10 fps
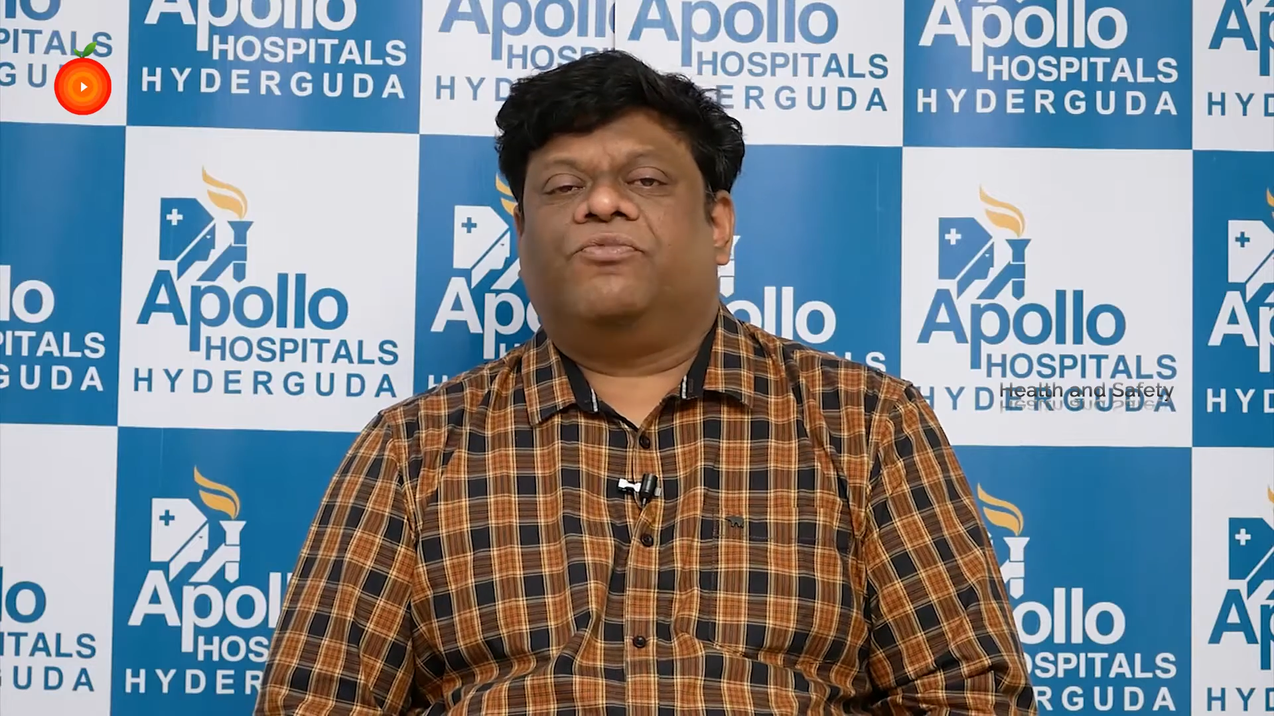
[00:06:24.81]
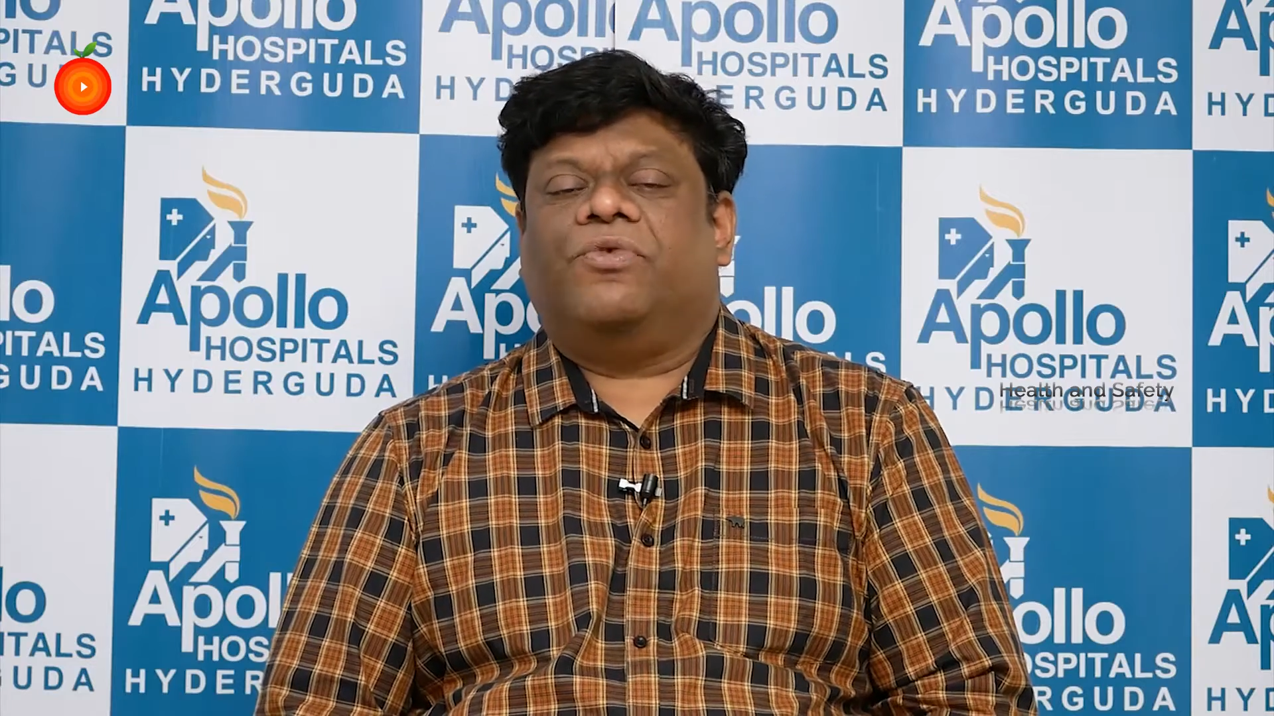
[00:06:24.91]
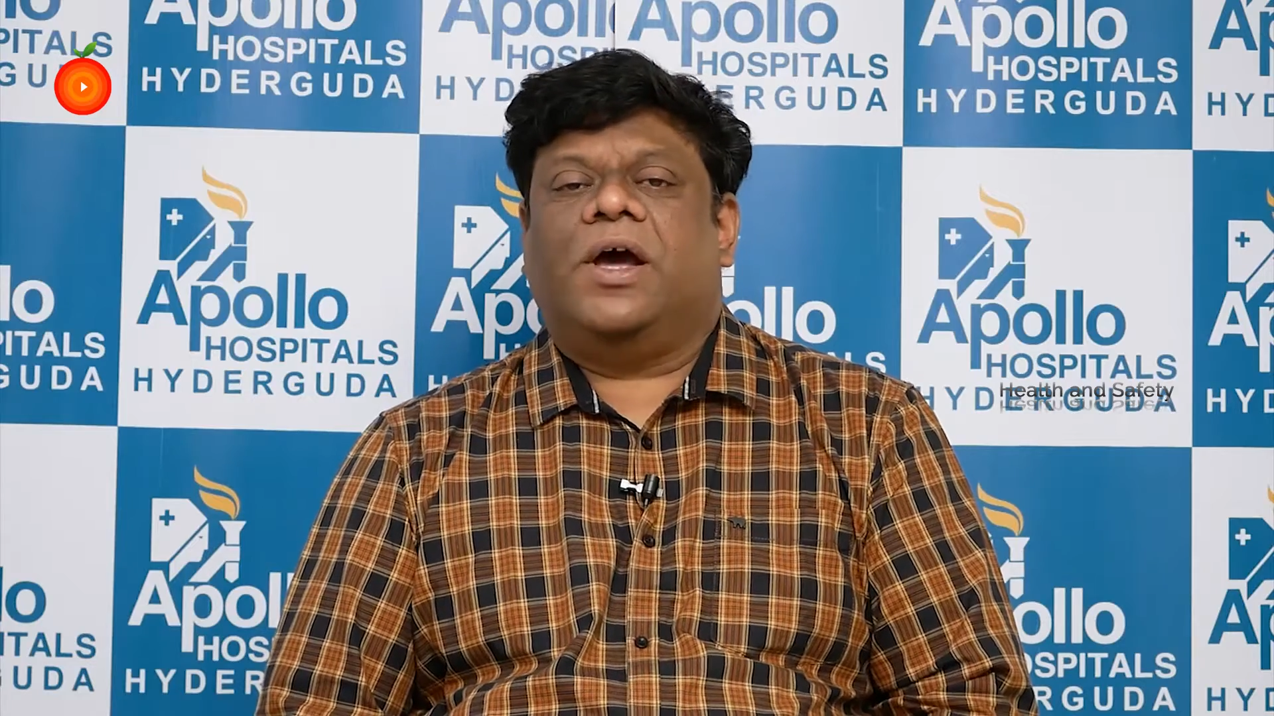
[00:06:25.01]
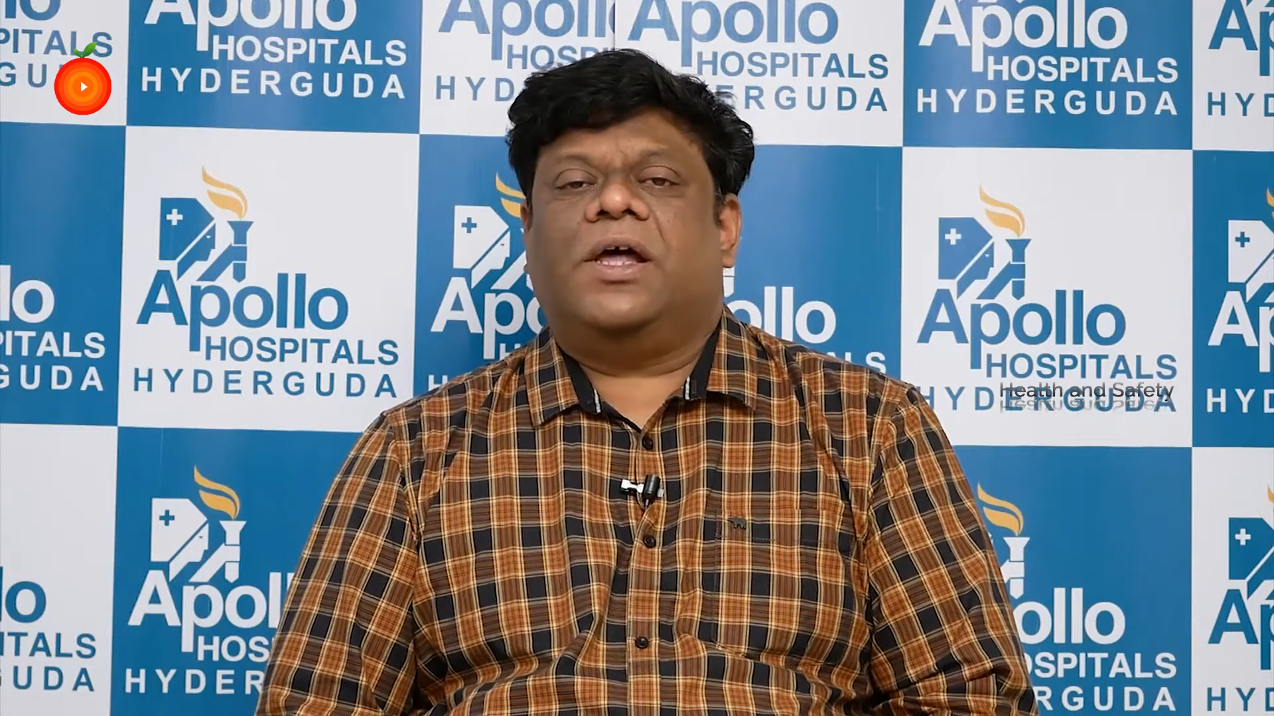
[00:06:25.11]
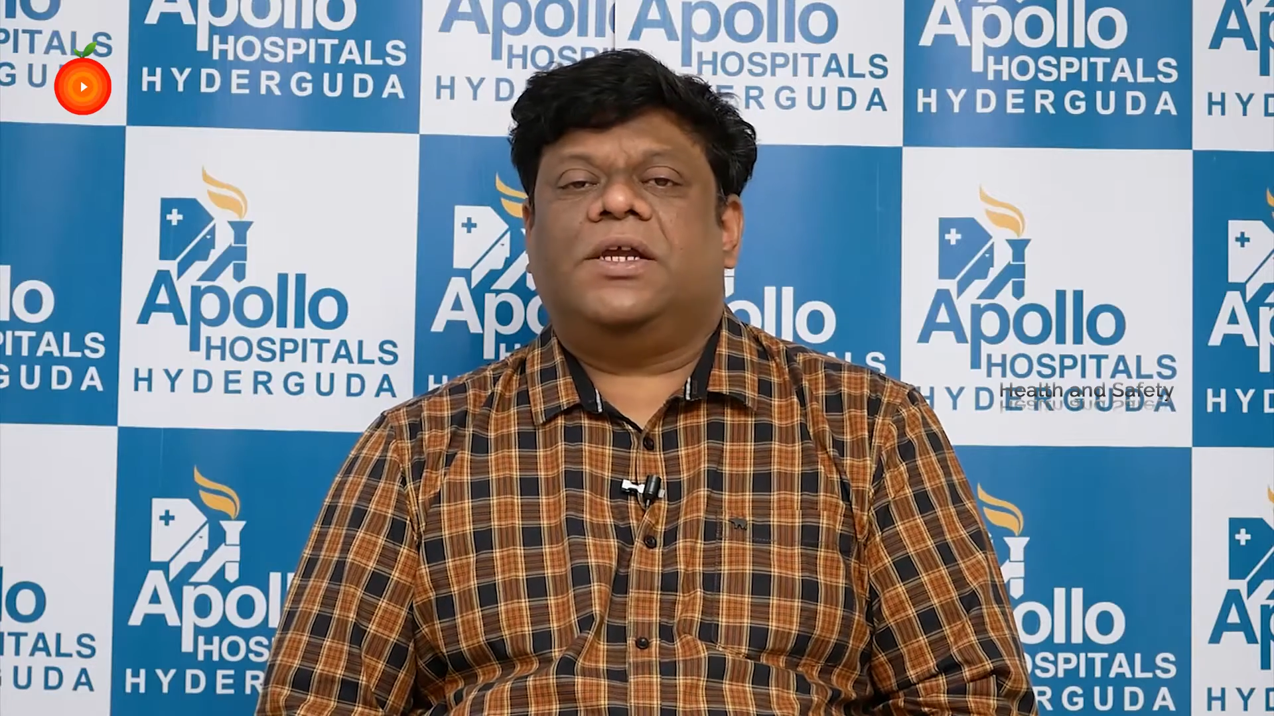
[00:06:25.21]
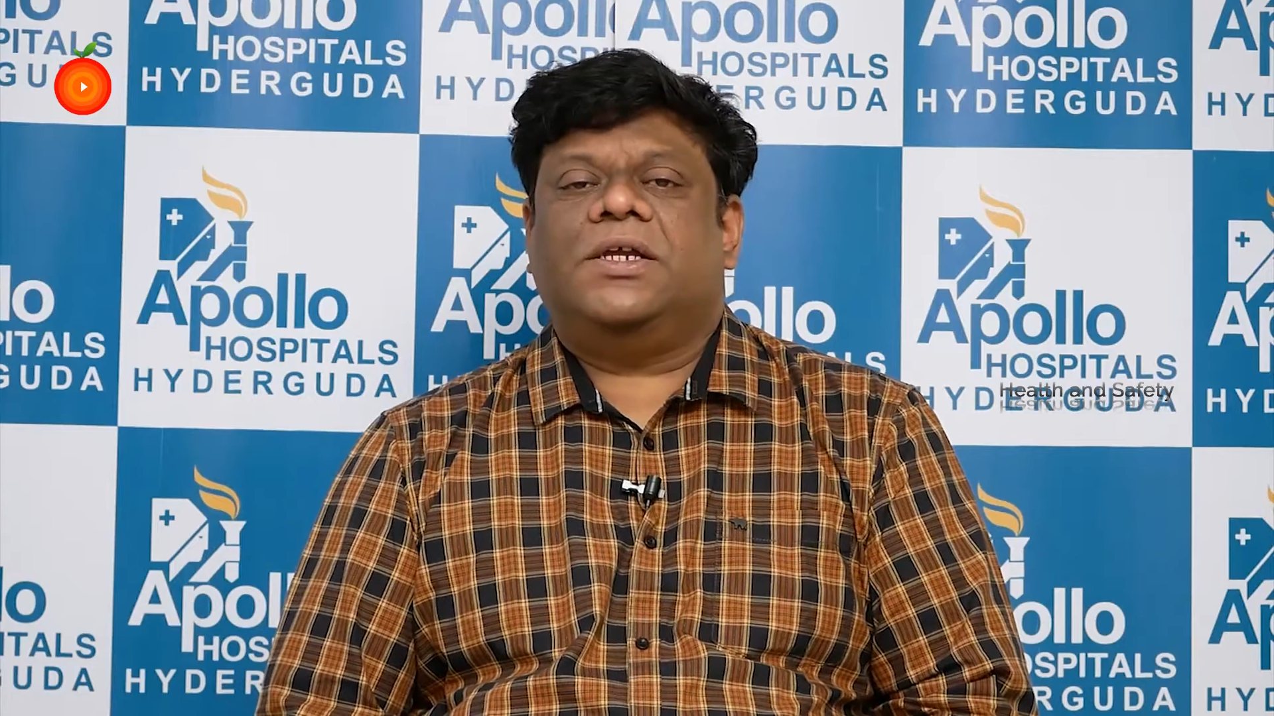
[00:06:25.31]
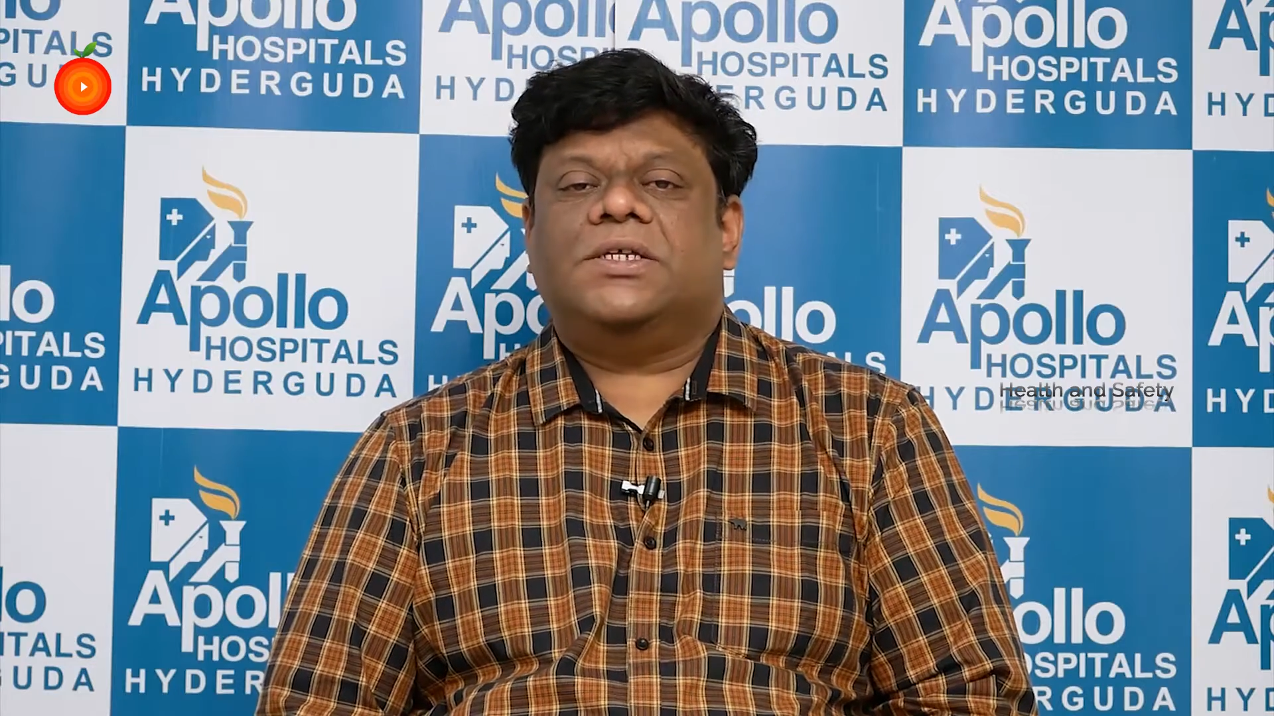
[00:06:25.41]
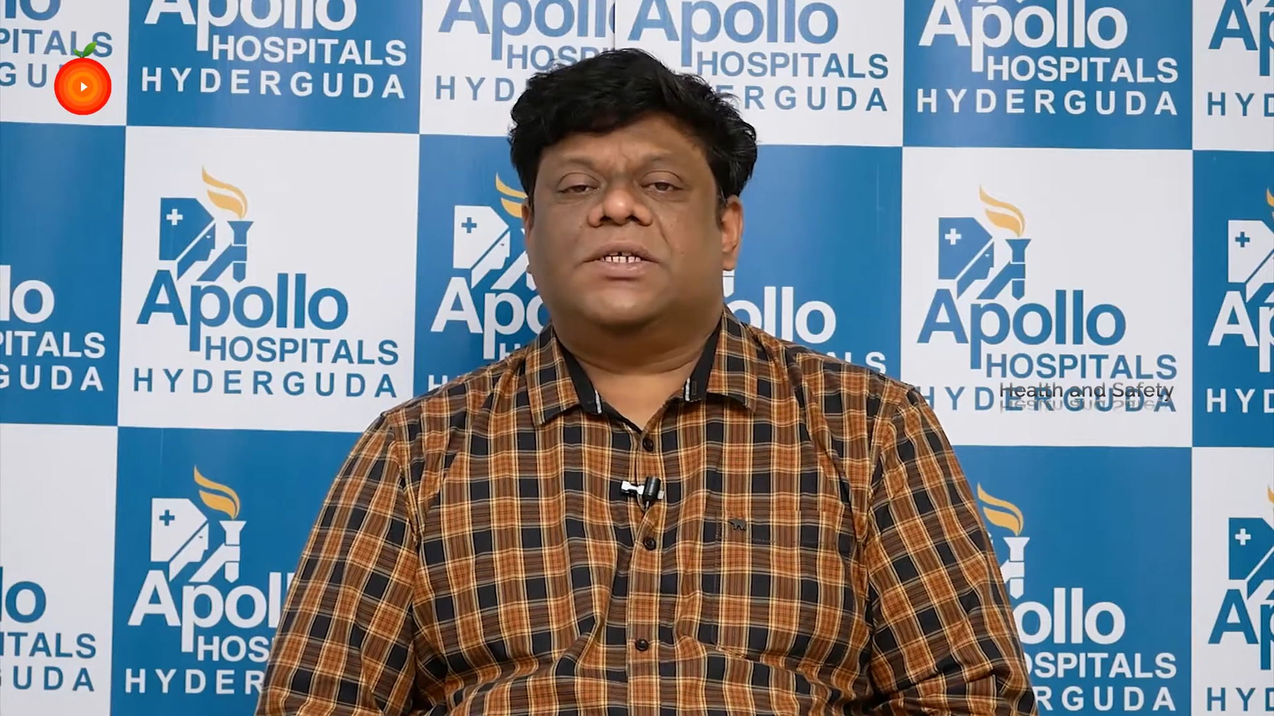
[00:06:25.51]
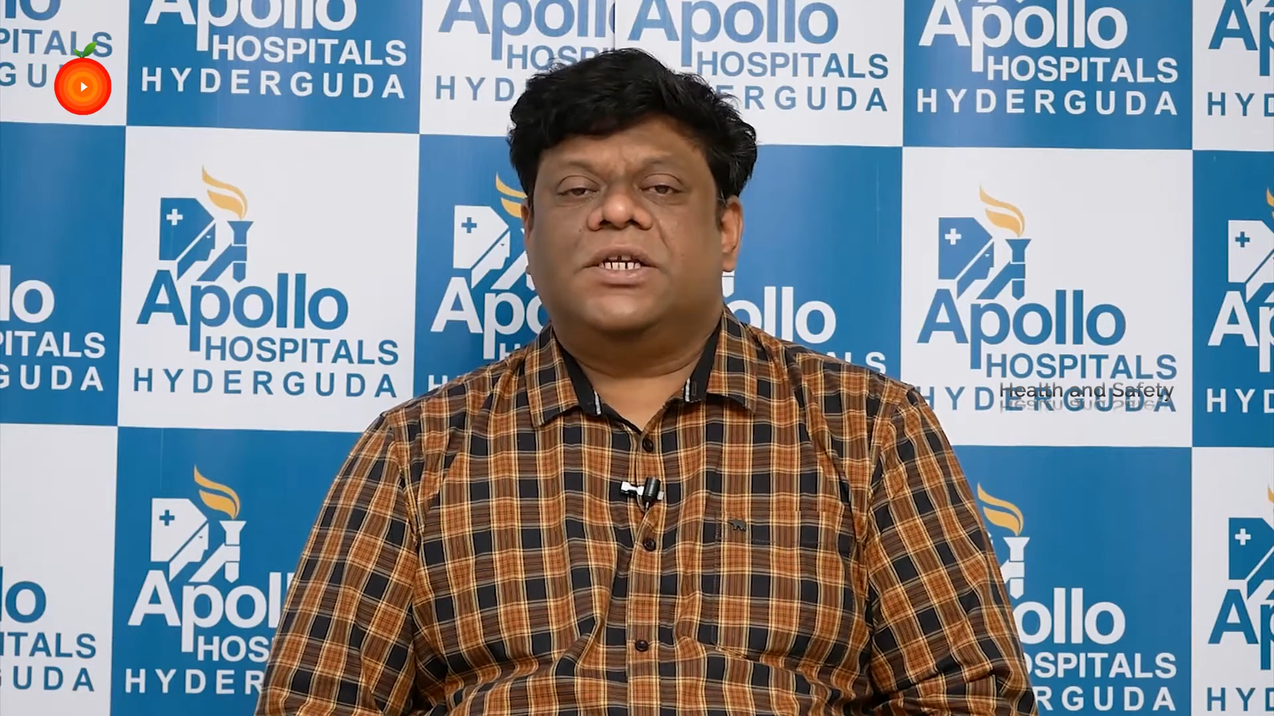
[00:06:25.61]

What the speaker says: where he is